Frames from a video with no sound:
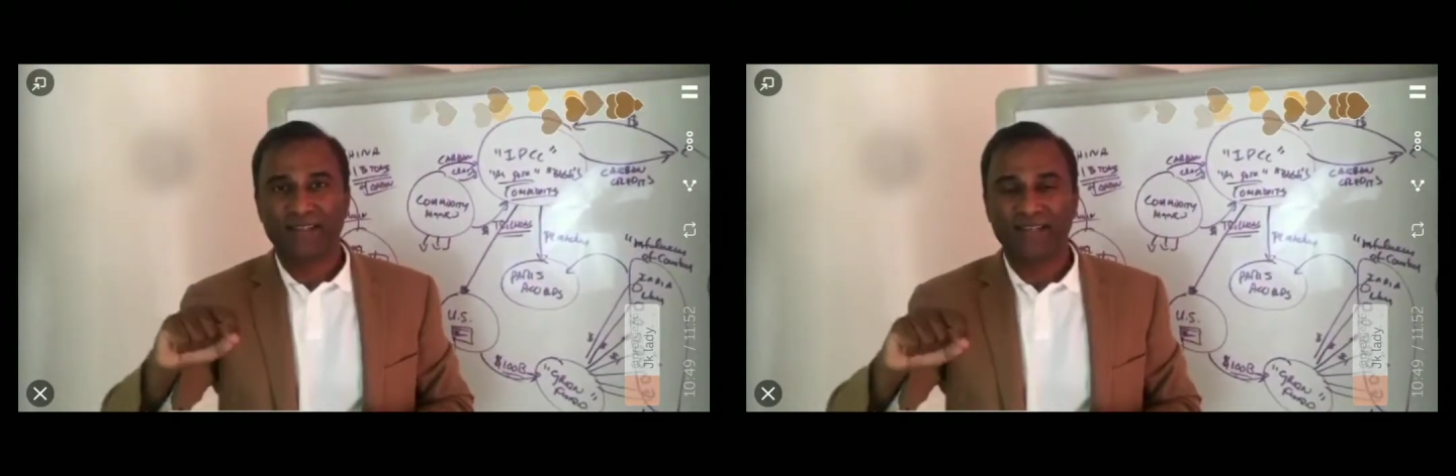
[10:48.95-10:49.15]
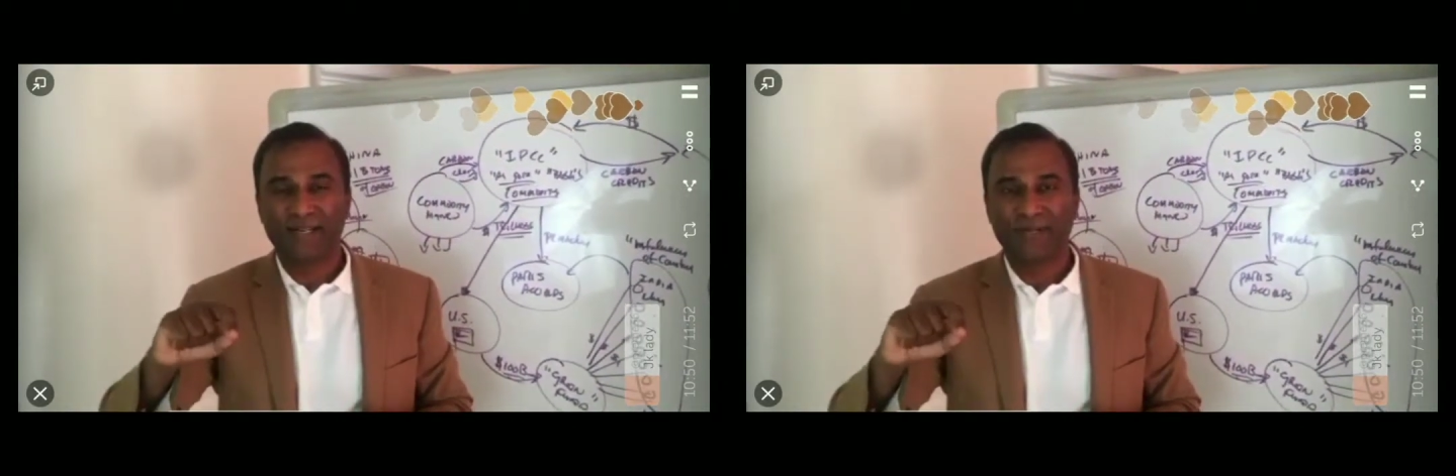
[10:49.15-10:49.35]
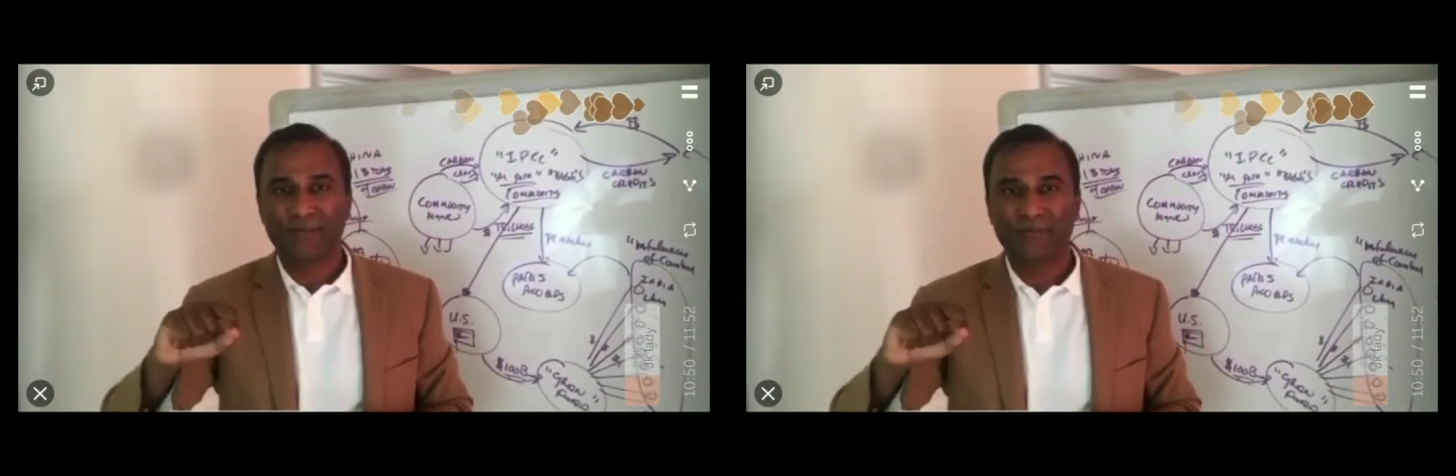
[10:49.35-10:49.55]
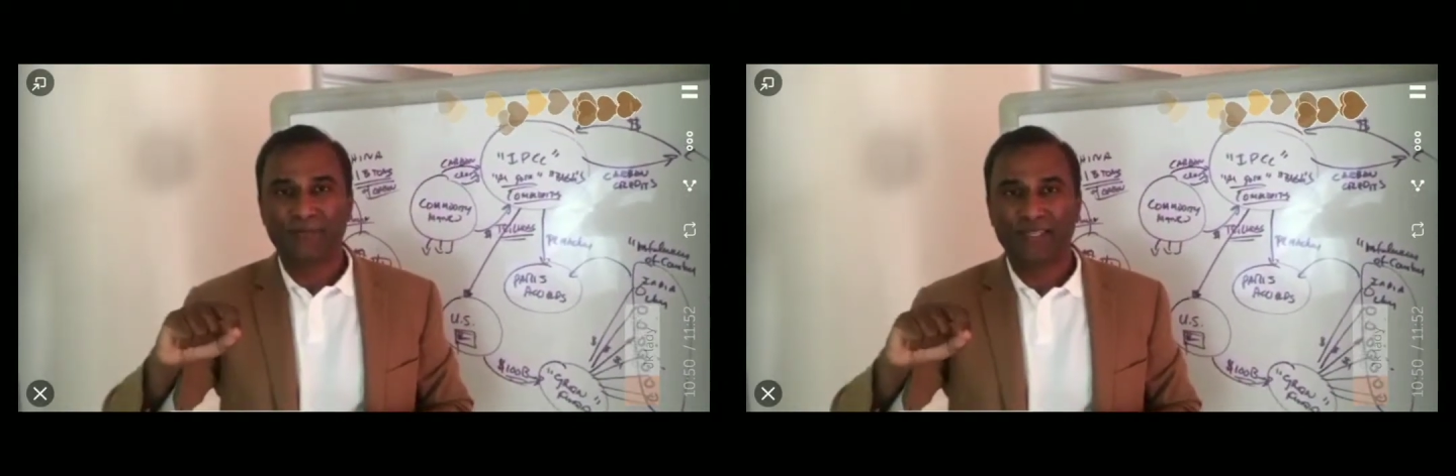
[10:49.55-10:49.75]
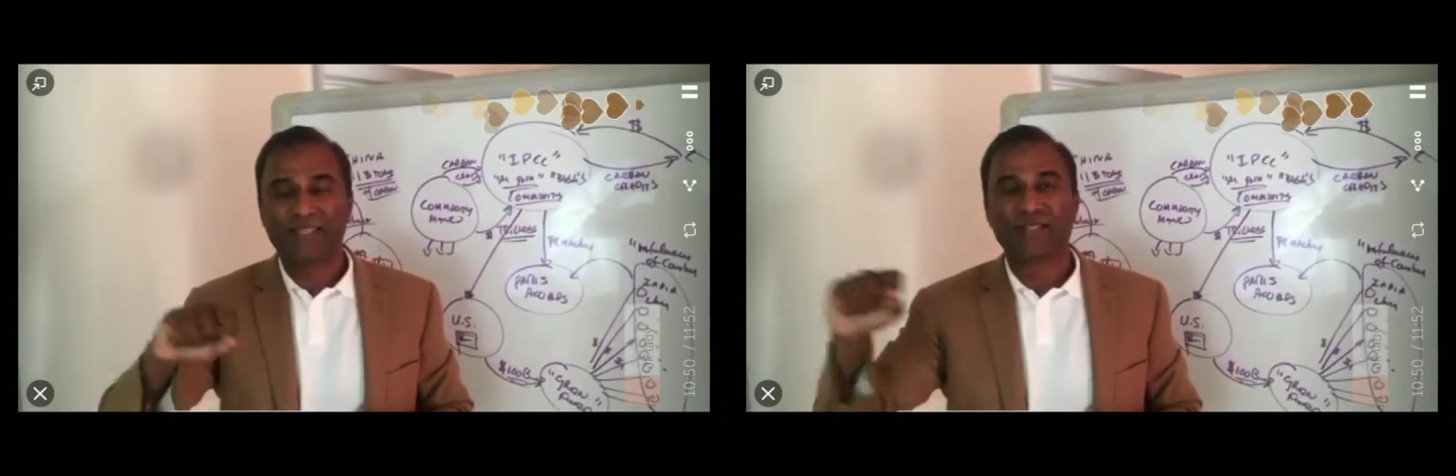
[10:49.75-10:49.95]
Um,
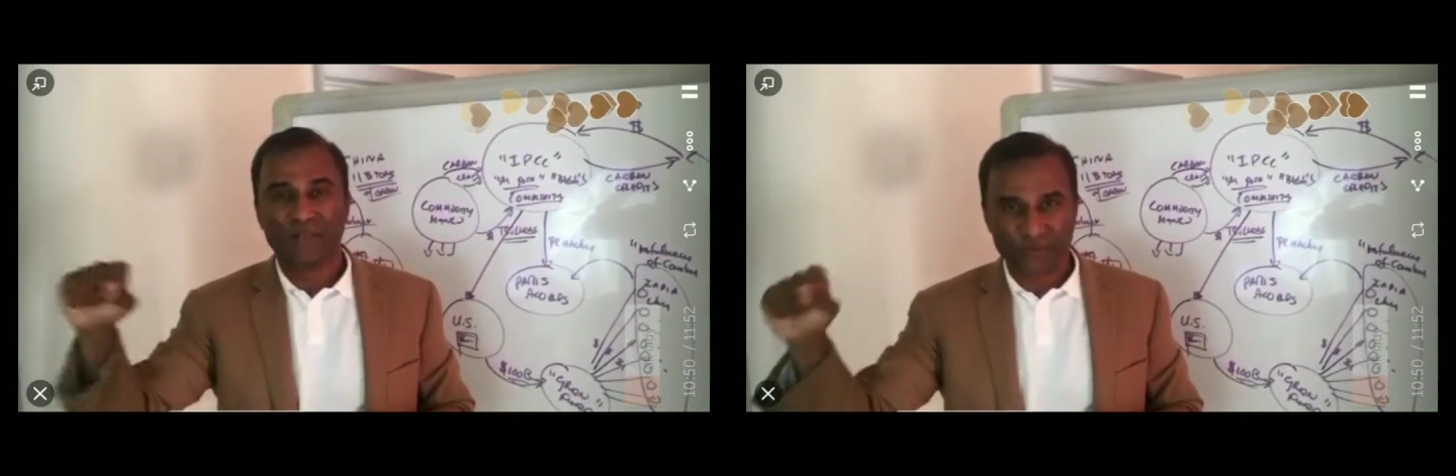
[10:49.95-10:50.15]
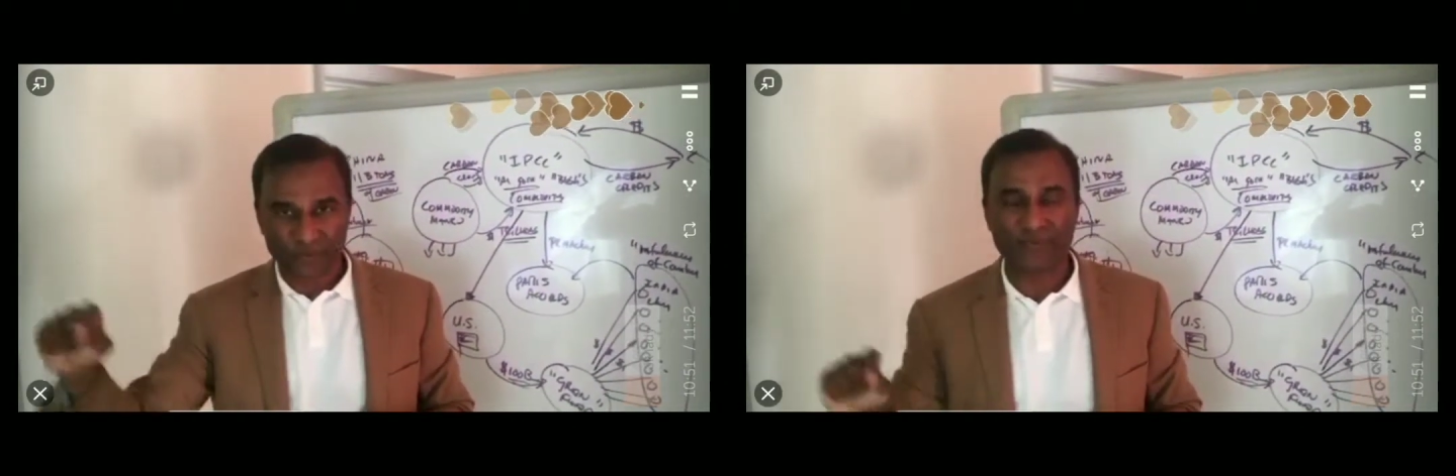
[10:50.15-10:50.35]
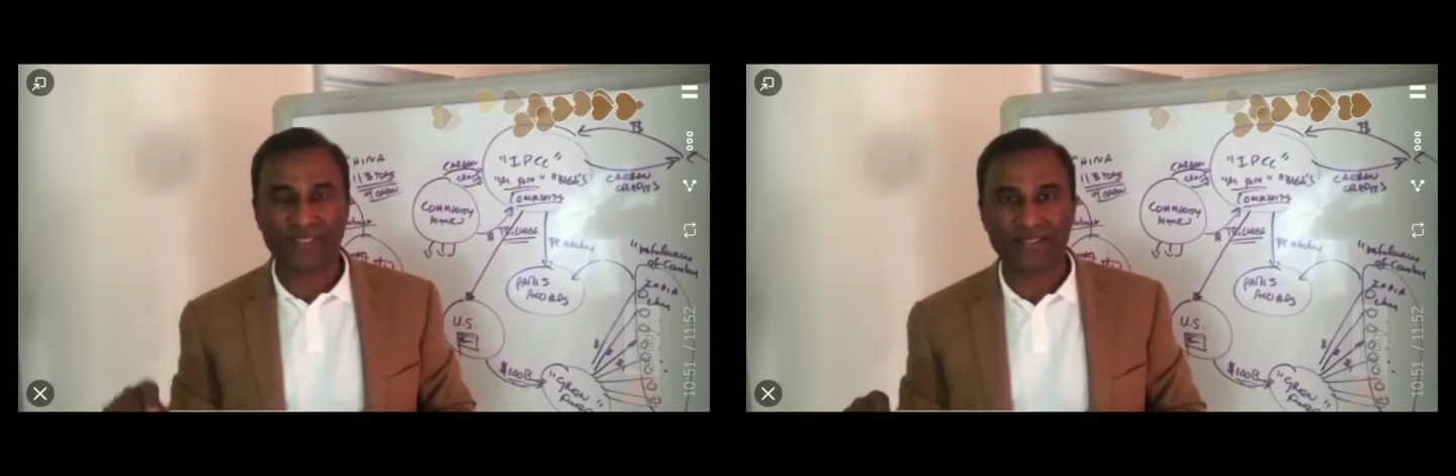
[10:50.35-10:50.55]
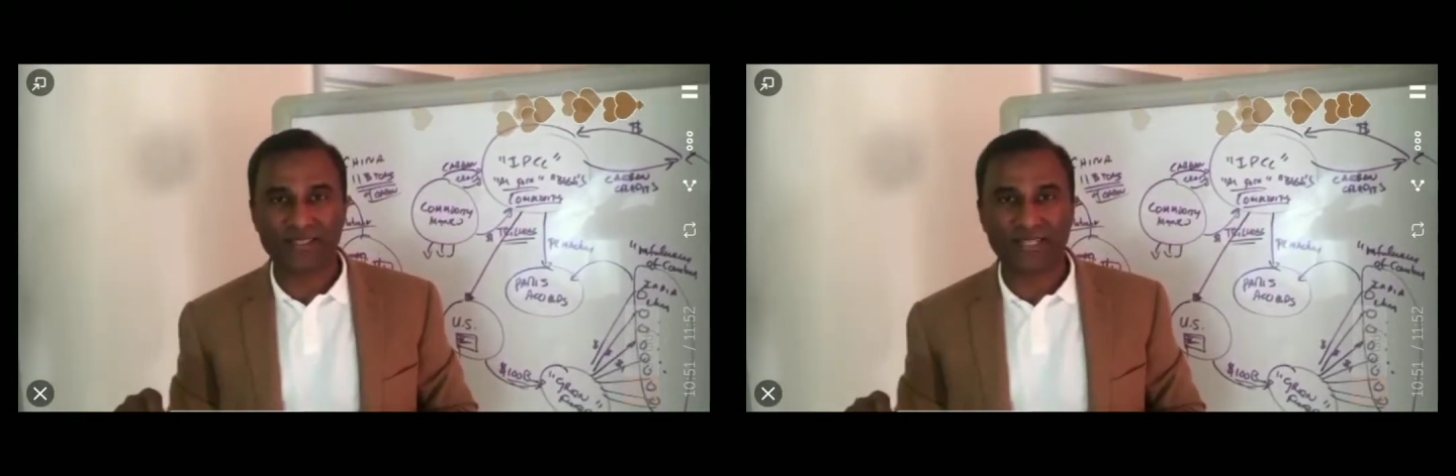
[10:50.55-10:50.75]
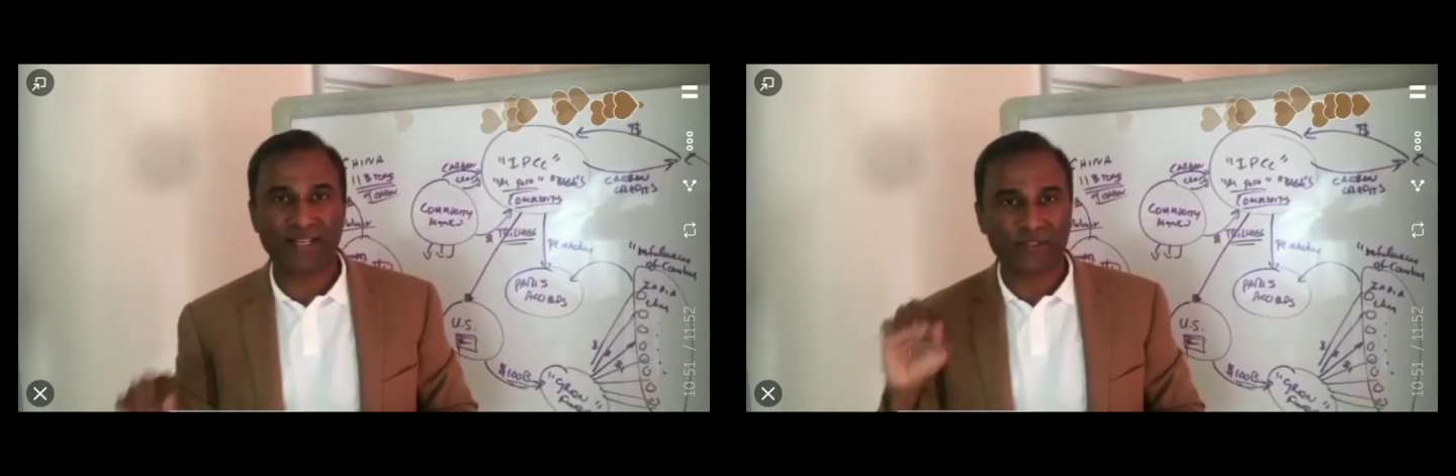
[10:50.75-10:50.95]
is a new 15. Exactly.